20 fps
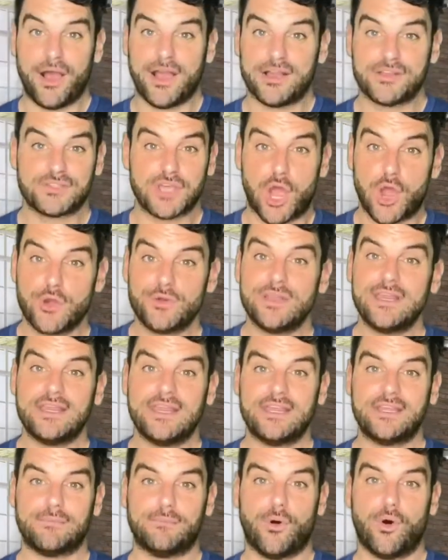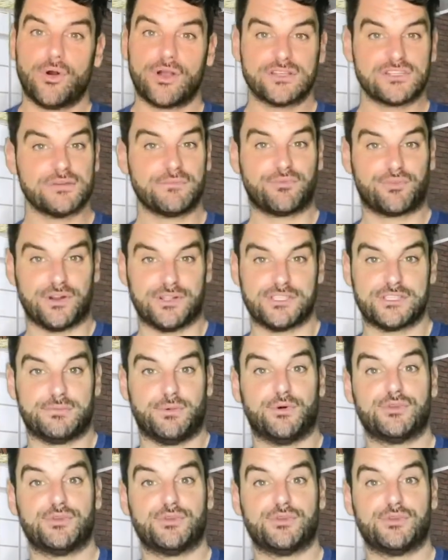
only need a mortgage in principle to